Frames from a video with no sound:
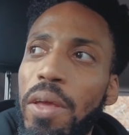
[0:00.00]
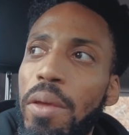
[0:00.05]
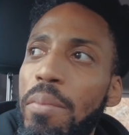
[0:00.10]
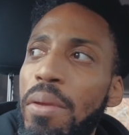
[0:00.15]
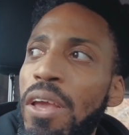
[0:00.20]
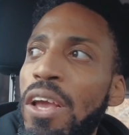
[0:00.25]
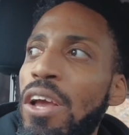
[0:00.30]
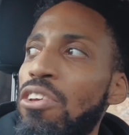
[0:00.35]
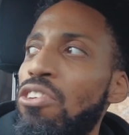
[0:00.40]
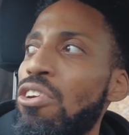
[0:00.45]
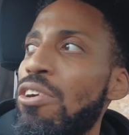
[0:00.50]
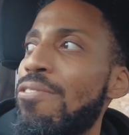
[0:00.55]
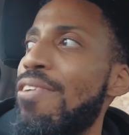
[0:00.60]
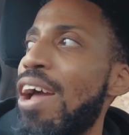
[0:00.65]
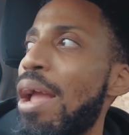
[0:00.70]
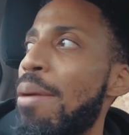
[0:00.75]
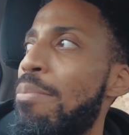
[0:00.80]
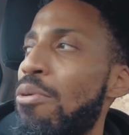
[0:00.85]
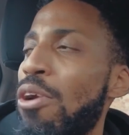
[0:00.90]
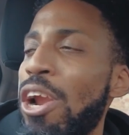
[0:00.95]
because your
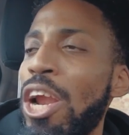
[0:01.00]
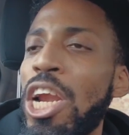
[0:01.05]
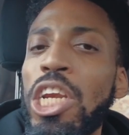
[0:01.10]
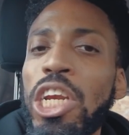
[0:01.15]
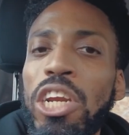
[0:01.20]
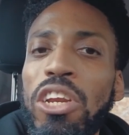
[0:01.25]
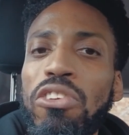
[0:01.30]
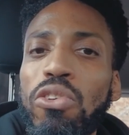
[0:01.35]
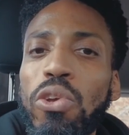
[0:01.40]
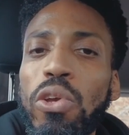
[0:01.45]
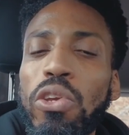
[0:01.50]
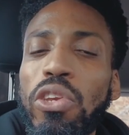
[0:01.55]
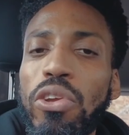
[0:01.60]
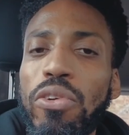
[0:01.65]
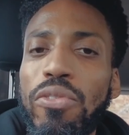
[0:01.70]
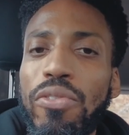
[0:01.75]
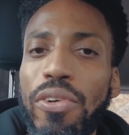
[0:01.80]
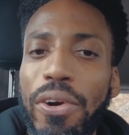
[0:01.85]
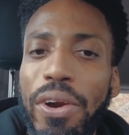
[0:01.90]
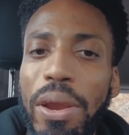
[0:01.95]
vibration is
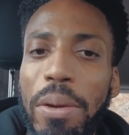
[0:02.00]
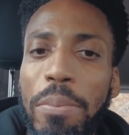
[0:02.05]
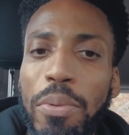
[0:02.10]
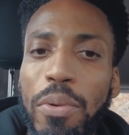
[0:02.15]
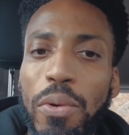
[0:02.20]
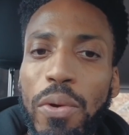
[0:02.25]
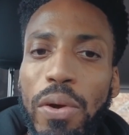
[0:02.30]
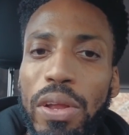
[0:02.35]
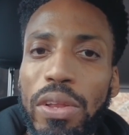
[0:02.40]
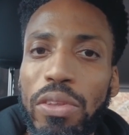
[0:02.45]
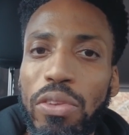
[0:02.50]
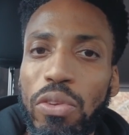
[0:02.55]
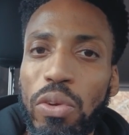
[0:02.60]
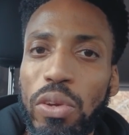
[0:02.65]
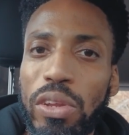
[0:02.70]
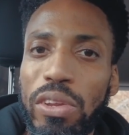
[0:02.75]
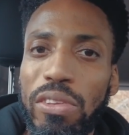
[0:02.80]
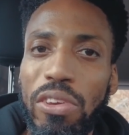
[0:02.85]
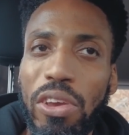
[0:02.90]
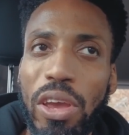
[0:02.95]
also very important to
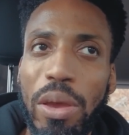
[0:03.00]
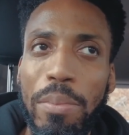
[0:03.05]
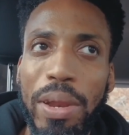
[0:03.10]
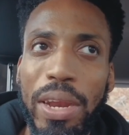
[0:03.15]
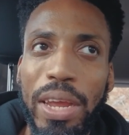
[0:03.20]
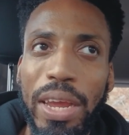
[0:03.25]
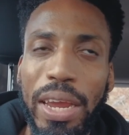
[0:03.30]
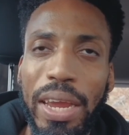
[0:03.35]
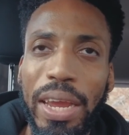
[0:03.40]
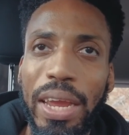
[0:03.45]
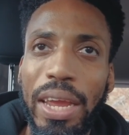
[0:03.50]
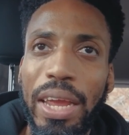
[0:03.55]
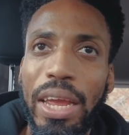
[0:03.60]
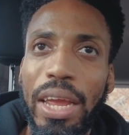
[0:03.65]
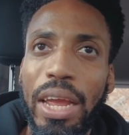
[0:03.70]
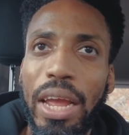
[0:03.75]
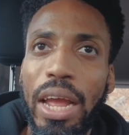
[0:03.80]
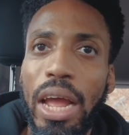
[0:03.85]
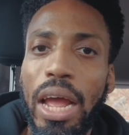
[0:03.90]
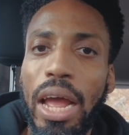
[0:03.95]
determining
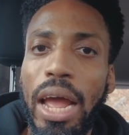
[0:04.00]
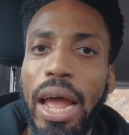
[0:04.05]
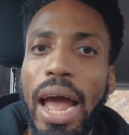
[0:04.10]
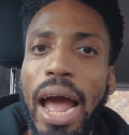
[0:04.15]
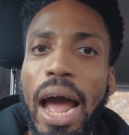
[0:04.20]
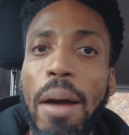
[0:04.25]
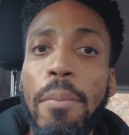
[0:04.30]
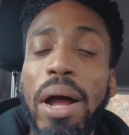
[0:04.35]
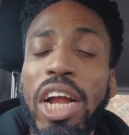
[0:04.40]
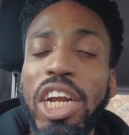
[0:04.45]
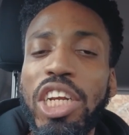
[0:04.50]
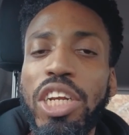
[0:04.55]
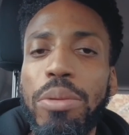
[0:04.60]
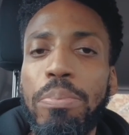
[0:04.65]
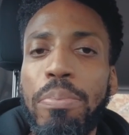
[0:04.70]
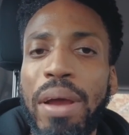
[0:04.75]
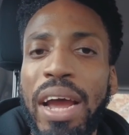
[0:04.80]
how much